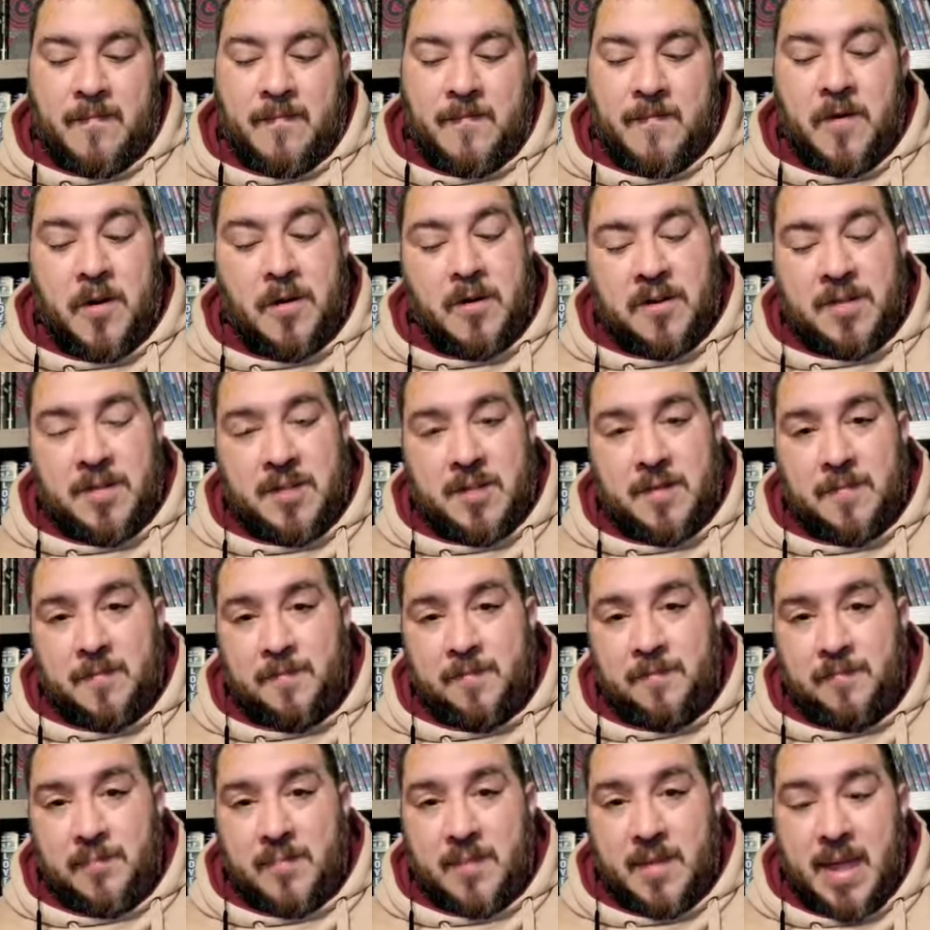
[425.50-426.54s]
First,
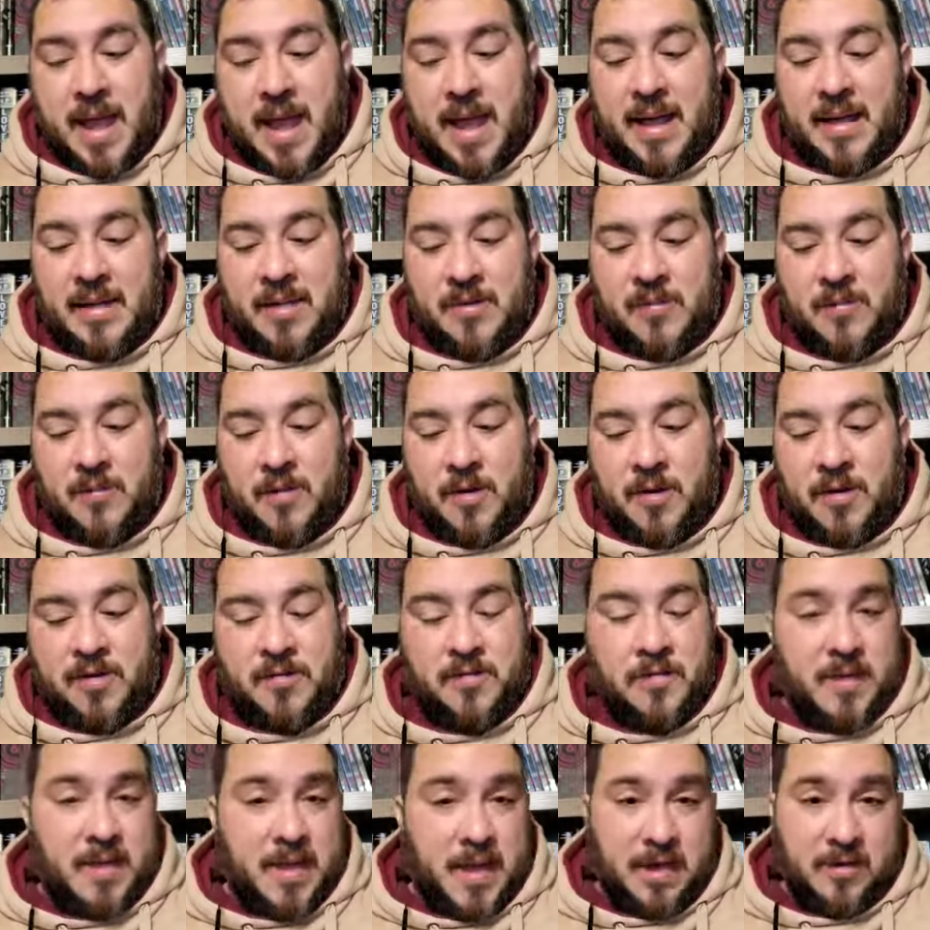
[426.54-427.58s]
Hex works
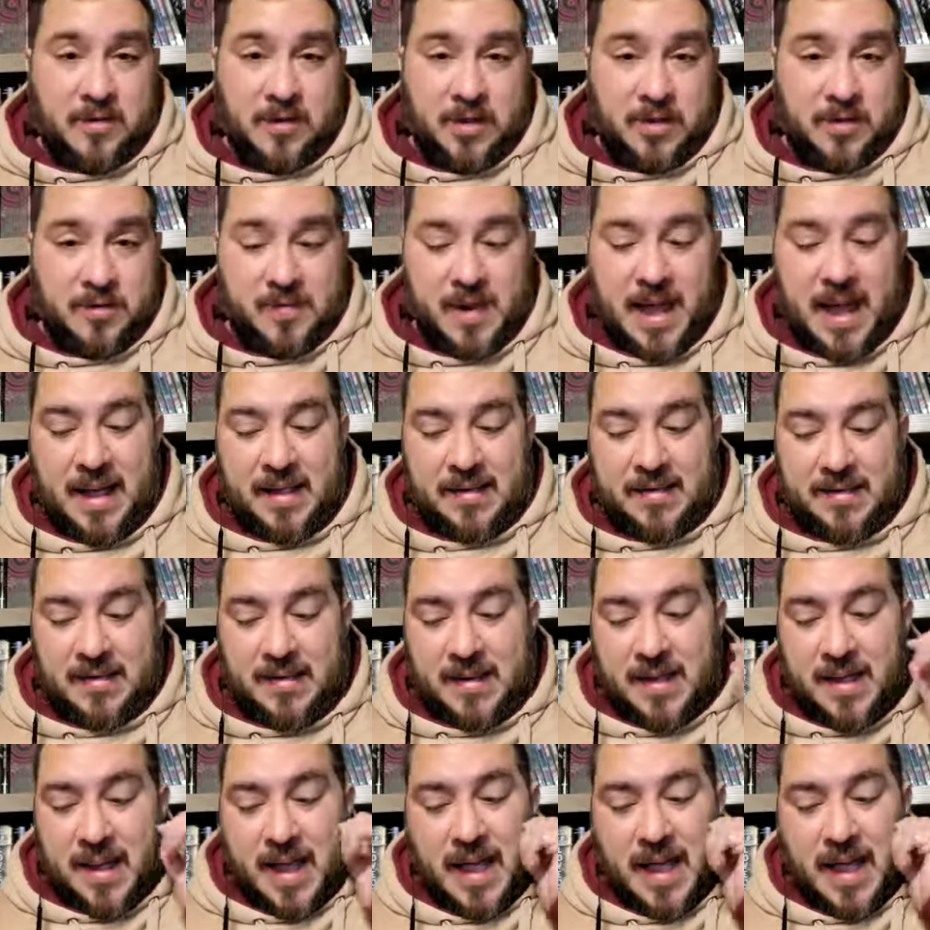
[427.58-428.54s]
with Eldritch Blast.